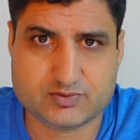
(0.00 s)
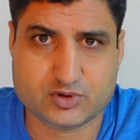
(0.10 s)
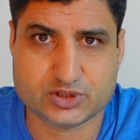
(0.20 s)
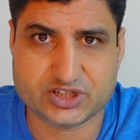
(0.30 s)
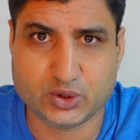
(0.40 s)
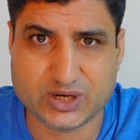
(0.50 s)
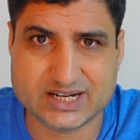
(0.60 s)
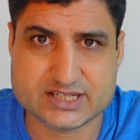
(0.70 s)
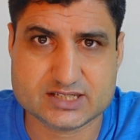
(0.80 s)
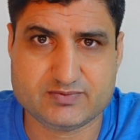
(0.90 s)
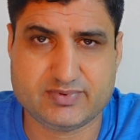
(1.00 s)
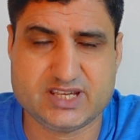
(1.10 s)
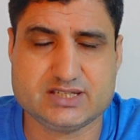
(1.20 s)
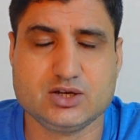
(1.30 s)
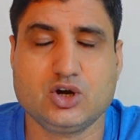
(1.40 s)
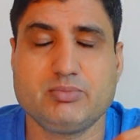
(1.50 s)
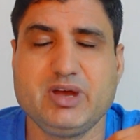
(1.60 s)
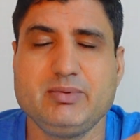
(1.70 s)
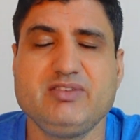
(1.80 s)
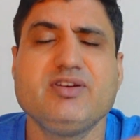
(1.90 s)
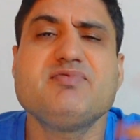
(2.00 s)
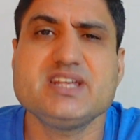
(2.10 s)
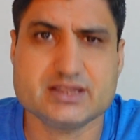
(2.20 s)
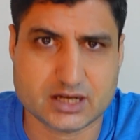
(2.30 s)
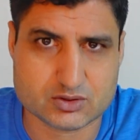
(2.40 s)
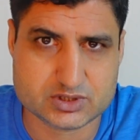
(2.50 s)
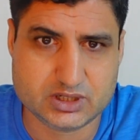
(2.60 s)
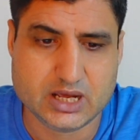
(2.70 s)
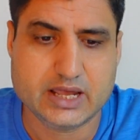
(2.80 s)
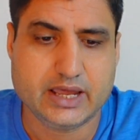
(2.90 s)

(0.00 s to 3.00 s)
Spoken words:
for the due diligence fees, or maybe 15,000,